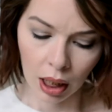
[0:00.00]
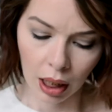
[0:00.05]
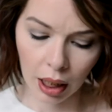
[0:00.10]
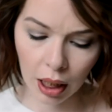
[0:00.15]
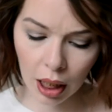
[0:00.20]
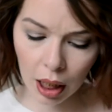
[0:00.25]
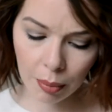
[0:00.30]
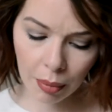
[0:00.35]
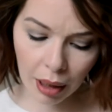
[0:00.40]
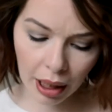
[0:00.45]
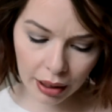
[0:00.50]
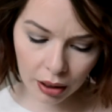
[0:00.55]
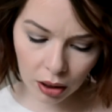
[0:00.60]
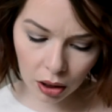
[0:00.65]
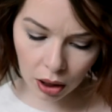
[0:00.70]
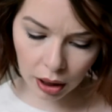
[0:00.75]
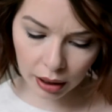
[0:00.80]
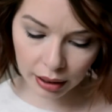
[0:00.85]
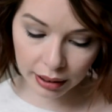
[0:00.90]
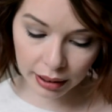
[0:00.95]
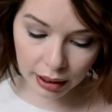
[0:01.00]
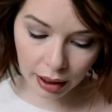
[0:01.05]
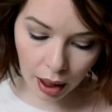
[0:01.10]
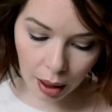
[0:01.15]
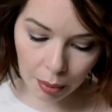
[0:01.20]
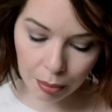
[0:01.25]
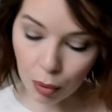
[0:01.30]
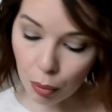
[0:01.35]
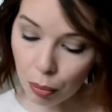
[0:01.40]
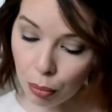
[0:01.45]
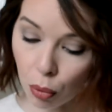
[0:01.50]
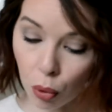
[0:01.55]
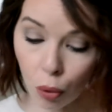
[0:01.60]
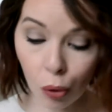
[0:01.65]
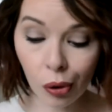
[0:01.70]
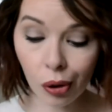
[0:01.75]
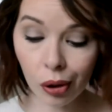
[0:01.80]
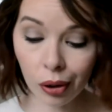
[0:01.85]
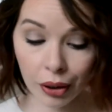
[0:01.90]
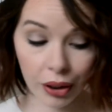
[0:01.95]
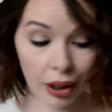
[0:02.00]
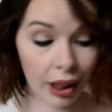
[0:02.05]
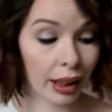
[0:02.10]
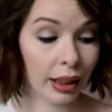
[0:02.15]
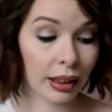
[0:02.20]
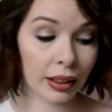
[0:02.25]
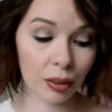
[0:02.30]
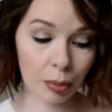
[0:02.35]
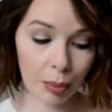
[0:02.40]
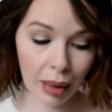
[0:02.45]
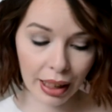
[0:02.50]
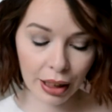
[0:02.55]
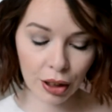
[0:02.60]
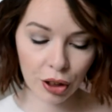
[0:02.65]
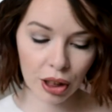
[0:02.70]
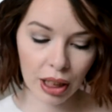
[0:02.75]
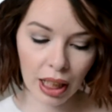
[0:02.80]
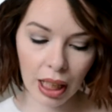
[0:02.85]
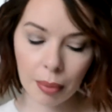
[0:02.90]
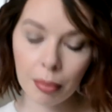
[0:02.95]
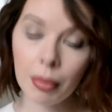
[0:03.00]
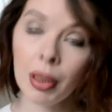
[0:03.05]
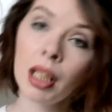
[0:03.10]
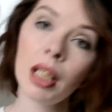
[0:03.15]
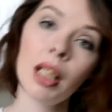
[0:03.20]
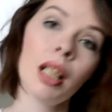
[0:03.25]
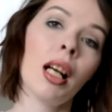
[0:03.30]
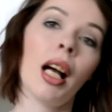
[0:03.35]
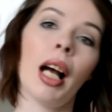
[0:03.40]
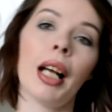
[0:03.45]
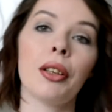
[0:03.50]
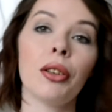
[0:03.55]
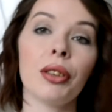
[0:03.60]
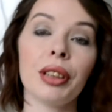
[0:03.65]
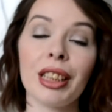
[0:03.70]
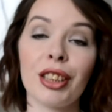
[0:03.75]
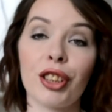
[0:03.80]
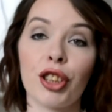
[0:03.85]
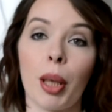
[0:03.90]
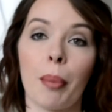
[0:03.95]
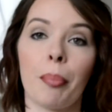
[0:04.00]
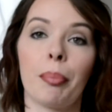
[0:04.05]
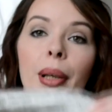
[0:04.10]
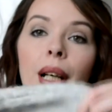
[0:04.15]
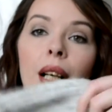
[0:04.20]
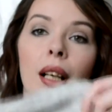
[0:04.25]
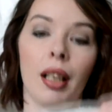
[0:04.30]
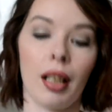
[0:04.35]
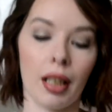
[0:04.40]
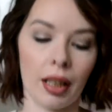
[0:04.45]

I got some more things from H&M. I got this jumper